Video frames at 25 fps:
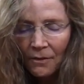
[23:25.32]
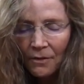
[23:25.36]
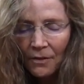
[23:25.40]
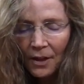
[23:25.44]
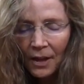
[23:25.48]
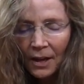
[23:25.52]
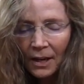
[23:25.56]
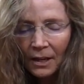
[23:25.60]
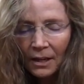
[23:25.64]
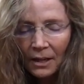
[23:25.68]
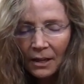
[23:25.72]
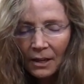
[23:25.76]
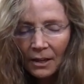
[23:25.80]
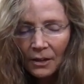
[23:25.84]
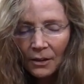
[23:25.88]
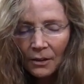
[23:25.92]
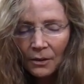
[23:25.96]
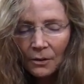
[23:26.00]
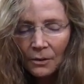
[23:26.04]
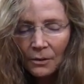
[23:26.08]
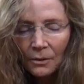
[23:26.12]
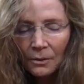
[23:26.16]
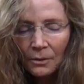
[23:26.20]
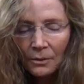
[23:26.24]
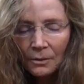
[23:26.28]
Thank
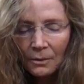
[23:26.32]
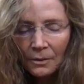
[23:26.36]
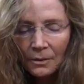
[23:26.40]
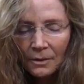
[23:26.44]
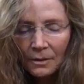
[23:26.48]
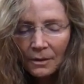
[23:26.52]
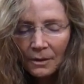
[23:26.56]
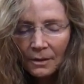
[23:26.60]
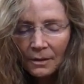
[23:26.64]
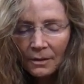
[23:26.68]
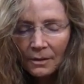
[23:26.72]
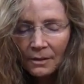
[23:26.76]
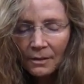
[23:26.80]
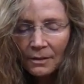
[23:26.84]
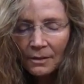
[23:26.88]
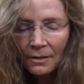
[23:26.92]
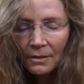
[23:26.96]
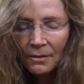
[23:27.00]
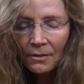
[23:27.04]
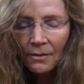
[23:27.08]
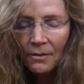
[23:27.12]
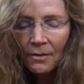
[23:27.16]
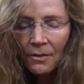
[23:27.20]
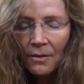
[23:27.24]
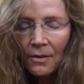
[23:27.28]
you.
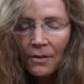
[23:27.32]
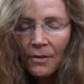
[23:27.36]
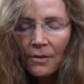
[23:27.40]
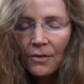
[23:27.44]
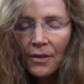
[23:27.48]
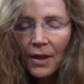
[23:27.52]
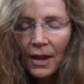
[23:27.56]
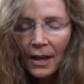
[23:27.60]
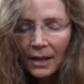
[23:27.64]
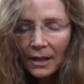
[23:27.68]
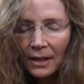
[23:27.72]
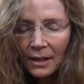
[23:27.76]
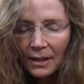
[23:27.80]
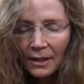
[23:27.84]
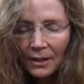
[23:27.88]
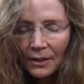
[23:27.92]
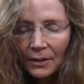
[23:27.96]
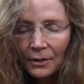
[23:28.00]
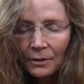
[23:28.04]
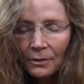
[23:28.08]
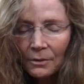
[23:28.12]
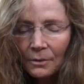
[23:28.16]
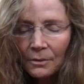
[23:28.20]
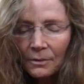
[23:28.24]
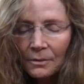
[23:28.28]
Thank
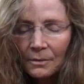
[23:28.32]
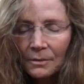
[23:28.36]
you.